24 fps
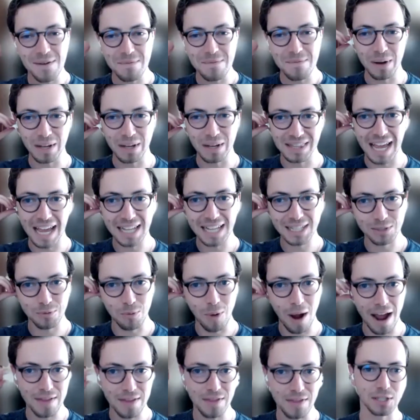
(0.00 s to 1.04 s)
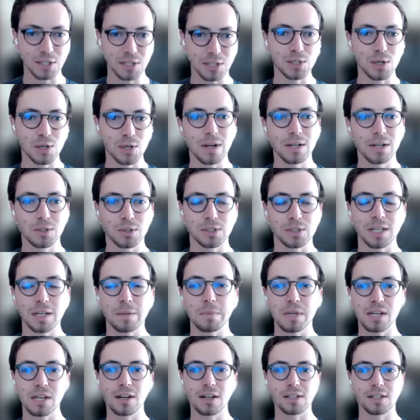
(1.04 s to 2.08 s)
Yeah. But that's why this is so interesting,
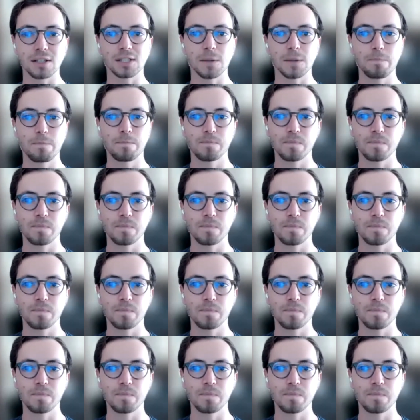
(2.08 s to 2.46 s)
because